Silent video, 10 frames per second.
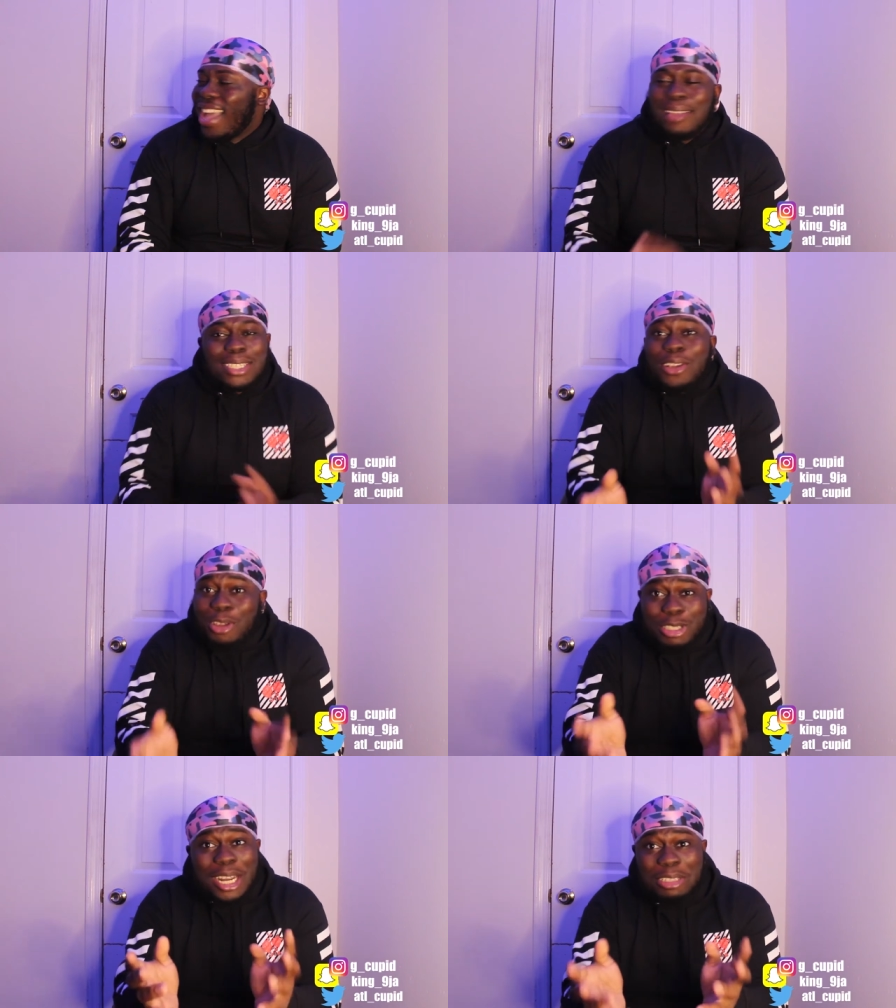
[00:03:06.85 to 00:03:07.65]
I'm just gonna
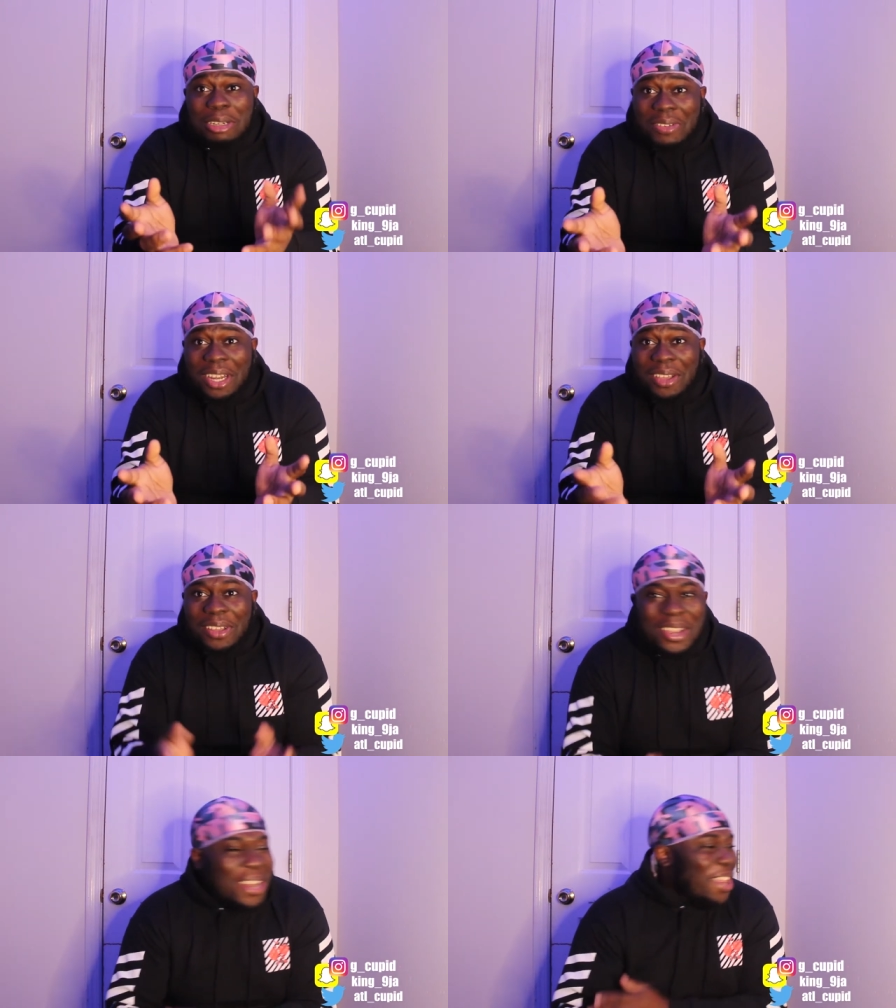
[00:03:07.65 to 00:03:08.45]
go straight into the
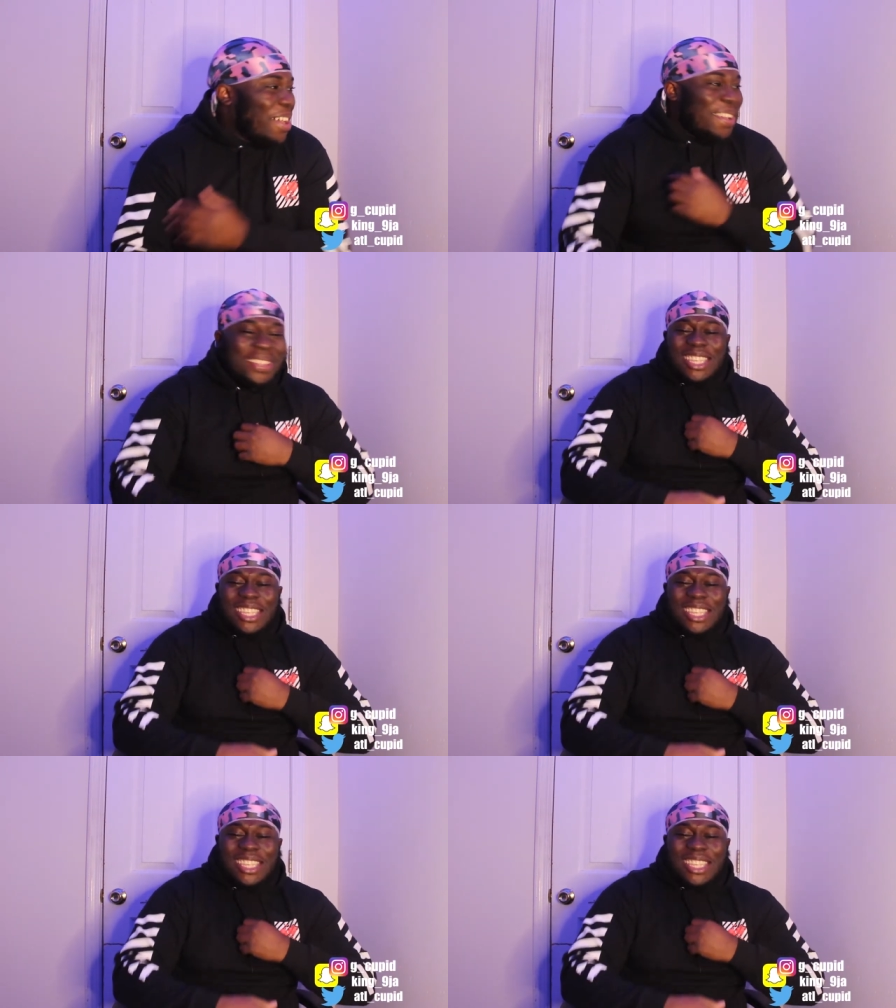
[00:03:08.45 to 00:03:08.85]
video, you know.